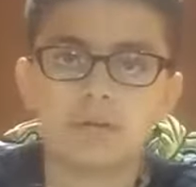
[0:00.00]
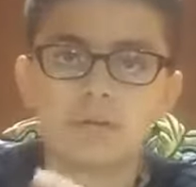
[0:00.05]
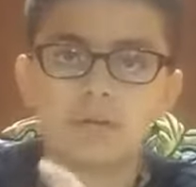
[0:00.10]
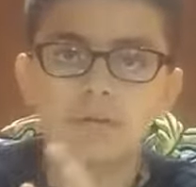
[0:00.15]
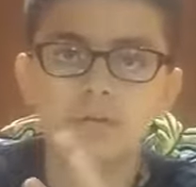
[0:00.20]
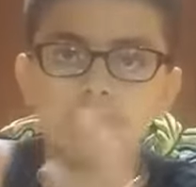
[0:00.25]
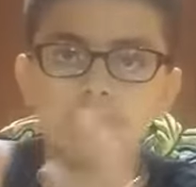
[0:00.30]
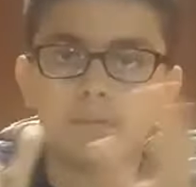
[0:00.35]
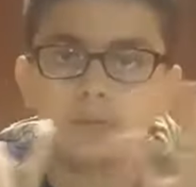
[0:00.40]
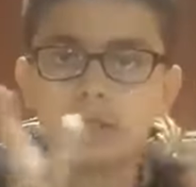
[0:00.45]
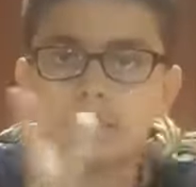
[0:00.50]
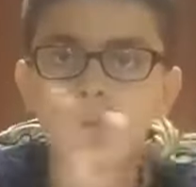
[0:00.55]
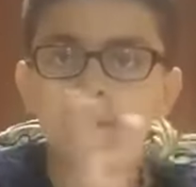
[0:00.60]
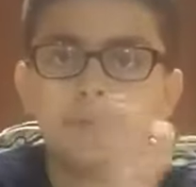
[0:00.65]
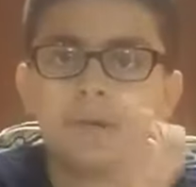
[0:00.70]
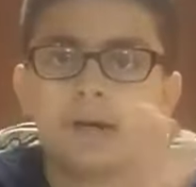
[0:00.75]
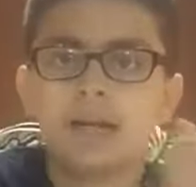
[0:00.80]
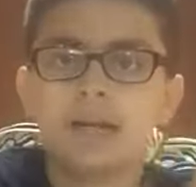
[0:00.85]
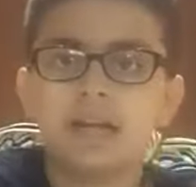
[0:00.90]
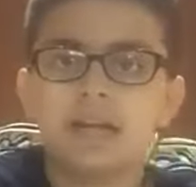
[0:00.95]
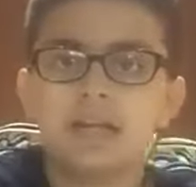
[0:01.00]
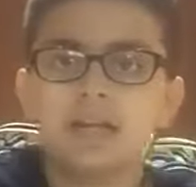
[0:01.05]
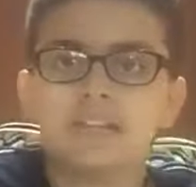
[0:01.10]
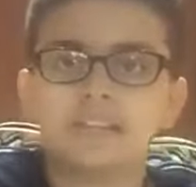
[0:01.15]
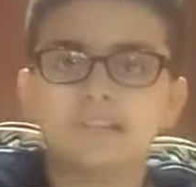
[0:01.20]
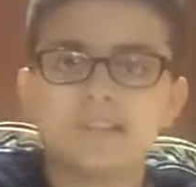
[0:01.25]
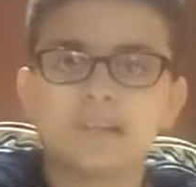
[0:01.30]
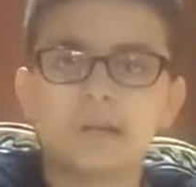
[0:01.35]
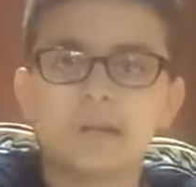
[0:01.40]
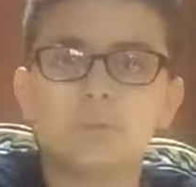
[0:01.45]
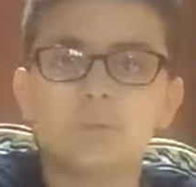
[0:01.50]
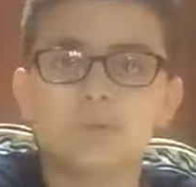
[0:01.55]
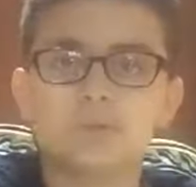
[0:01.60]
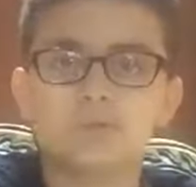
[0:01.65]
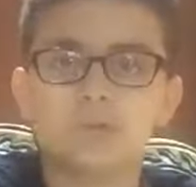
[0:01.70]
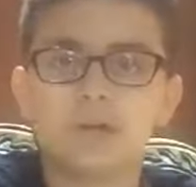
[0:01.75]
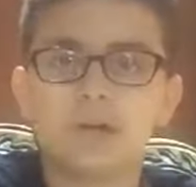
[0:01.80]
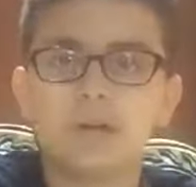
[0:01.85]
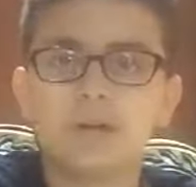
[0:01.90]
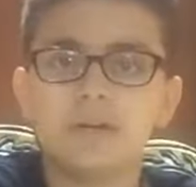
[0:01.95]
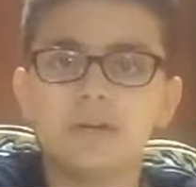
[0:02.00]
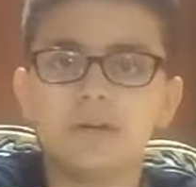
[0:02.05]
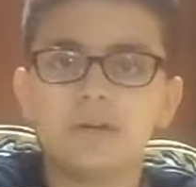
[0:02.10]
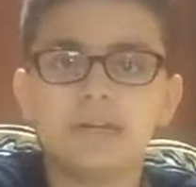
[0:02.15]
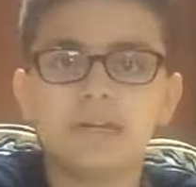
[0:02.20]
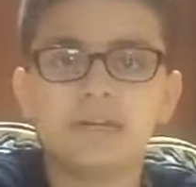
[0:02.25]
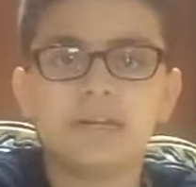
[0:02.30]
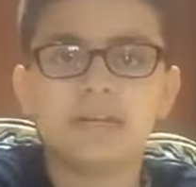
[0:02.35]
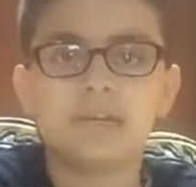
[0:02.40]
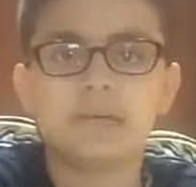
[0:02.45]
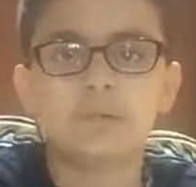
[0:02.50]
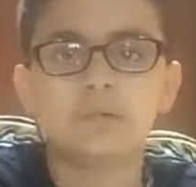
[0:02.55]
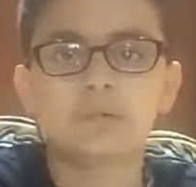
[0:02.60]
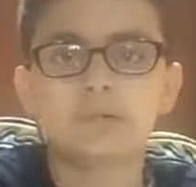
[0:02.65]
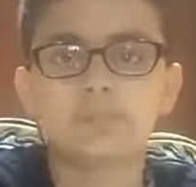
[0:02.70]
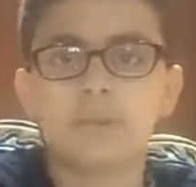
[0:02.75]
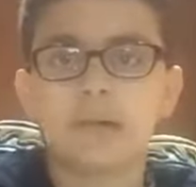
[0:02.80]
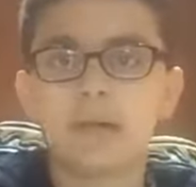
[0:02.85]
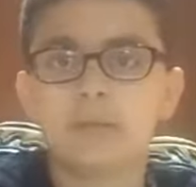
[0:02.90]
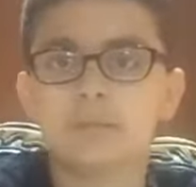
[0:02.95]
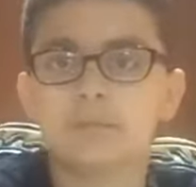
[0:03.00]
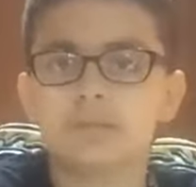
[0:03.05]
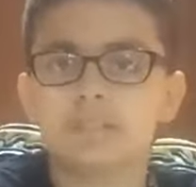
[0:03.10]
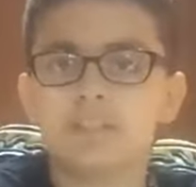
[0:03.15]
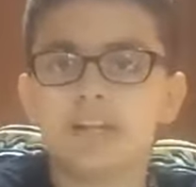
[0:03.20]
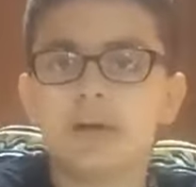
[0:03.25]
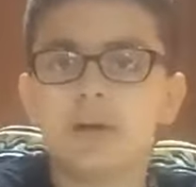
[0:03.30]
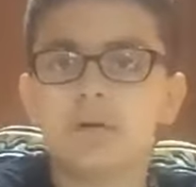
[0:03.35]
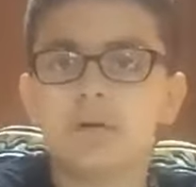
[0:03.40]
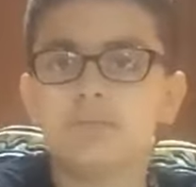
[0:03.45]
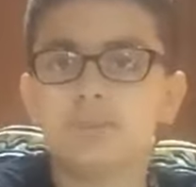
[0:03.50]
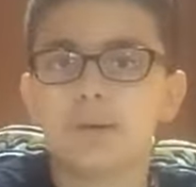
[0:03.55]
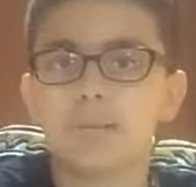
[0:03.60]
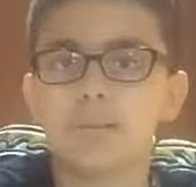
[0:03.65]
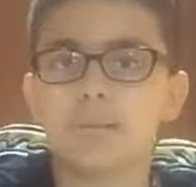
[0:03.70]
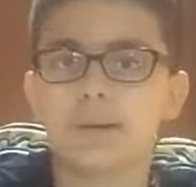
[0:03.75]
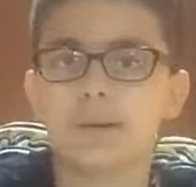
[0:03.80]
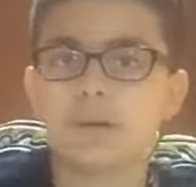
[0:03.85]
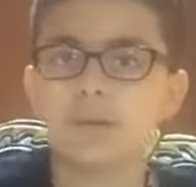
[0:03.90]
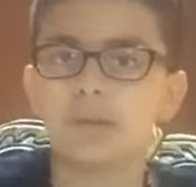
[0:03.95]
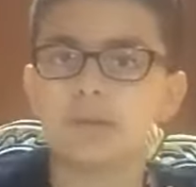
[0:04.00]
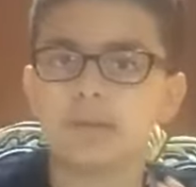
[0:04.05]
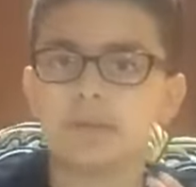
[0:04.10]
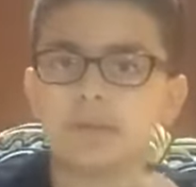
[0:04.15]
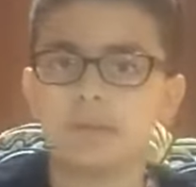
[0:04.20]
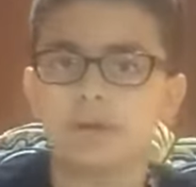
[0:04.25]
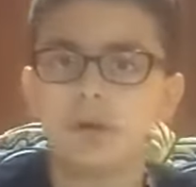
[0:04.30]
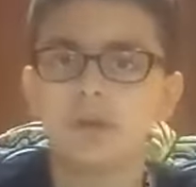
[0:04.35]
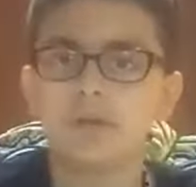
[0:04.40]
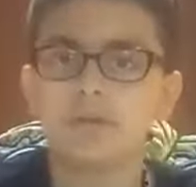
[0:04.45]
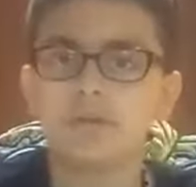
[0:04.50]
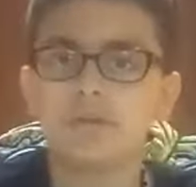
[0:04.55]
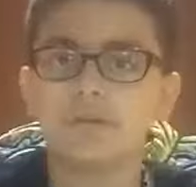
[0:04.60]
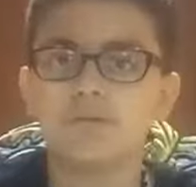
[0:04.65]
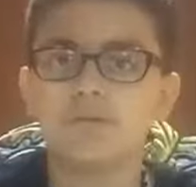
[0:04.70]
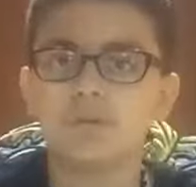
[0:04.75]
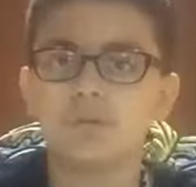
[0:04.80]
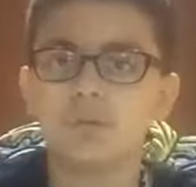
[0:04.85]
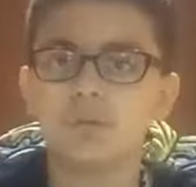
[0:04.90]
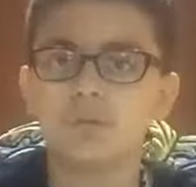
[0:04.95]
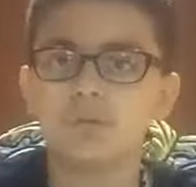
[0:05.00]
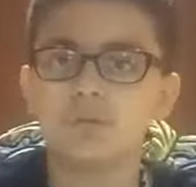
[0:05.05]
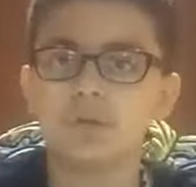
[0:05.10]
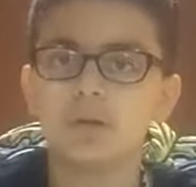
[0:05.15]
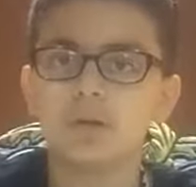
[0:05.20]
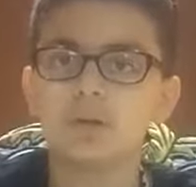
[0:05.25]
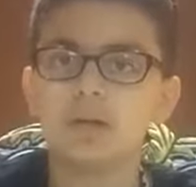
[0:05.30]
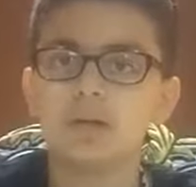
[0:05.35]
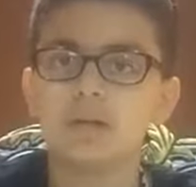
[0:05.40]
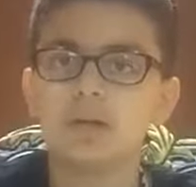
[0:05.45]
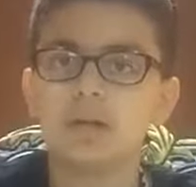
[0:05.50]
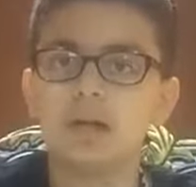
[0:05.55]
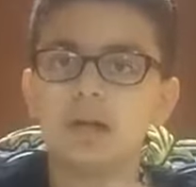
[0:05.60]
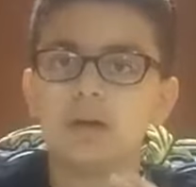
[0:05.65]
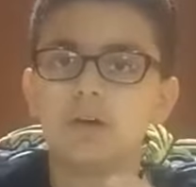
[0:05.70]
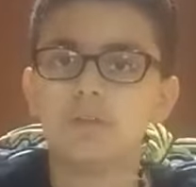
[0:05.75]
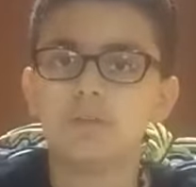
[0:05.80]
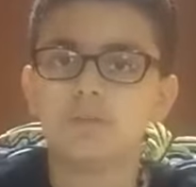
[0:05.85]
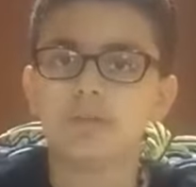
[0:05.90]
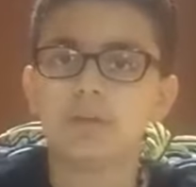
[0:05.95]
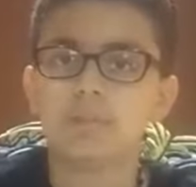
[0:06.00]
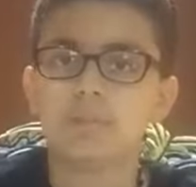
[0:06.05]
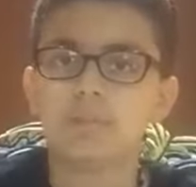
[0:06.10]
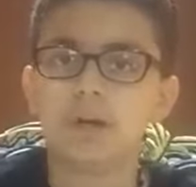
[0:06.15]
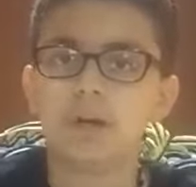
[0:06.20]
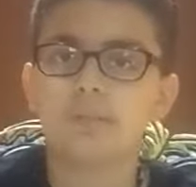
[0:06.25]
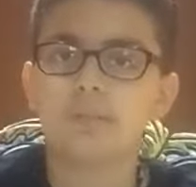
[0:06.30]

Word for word: Imam Ali alayhi salam was where? He was by himself preparing the, the funeral of Nabi Muhammad.